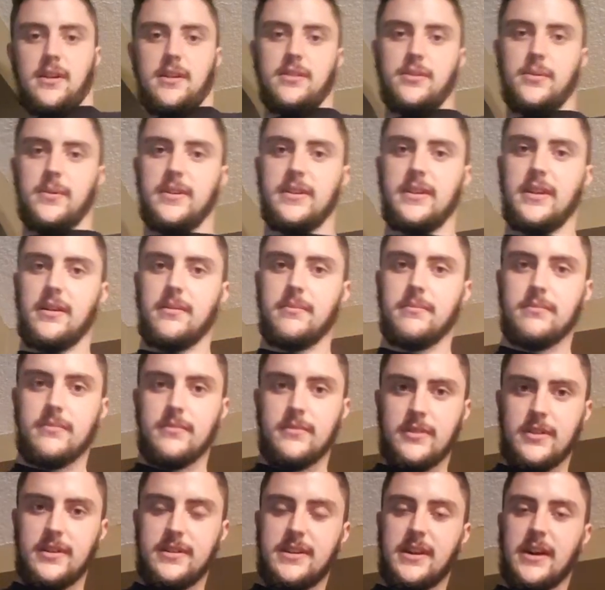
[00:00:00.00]
all the way down
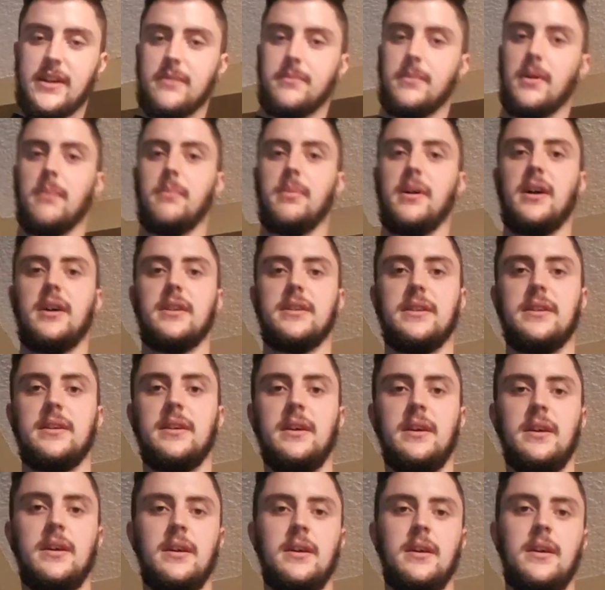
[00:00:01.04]
the side of my body.
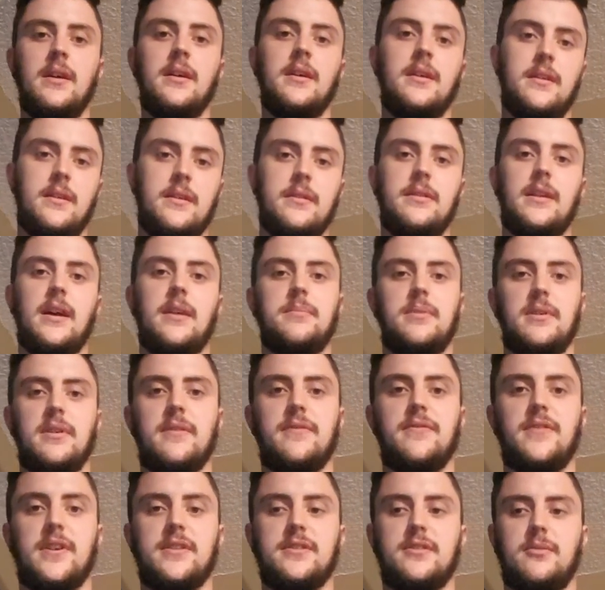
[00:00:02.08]
That'd be your
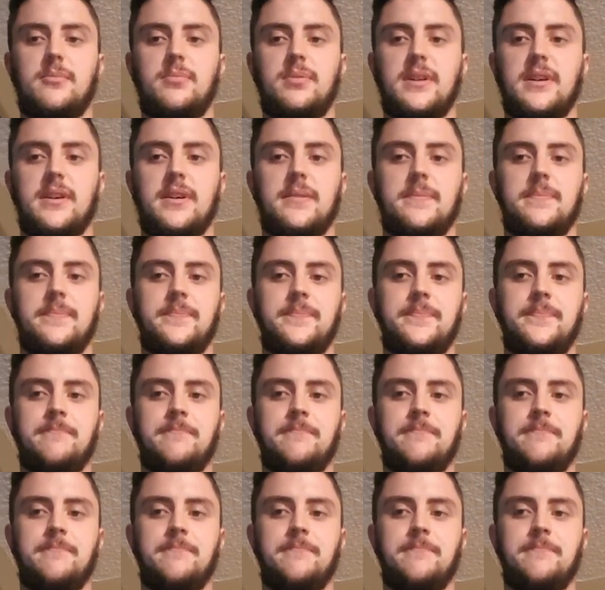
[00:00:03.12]
frontal plane.